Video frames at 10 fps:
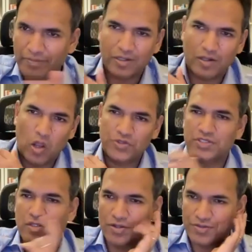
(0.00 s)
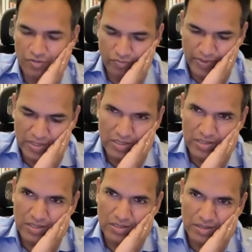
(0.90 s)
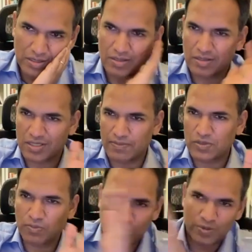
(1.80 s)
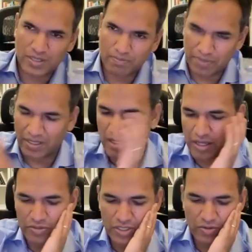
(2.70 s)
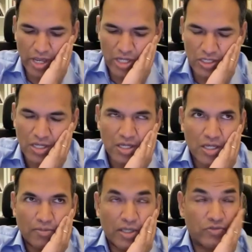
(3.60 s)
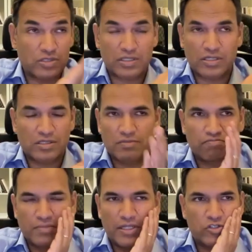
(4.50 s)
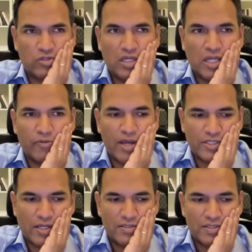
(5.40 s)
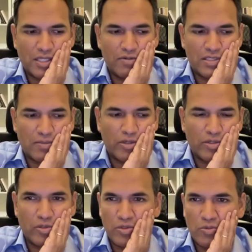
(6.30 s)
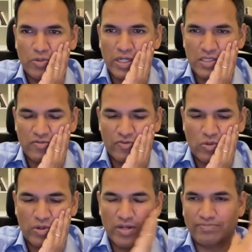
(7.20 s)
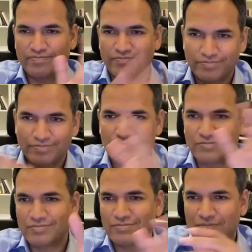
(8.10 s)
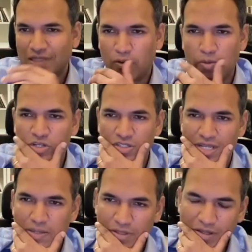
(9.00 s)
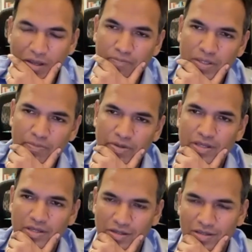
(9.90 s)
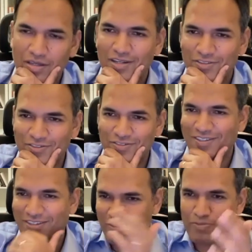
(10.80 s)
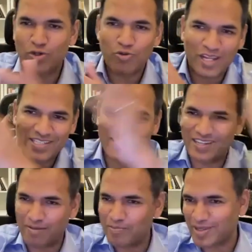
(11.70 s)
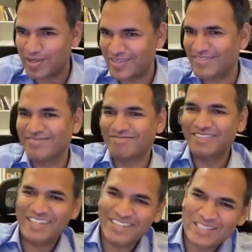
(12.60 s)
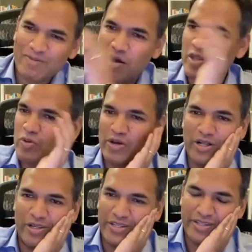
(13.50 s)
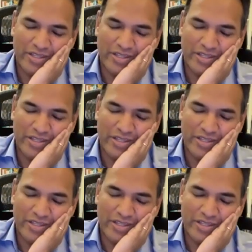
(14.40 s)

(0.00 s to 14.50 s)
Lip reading: lots and lots of businesses, some small, some bigger now with Zerohash. I was just literally a couple of hours ago sitting with someone who worked for, I won't mention the name of the company, but a crypto-related company in this part of the world.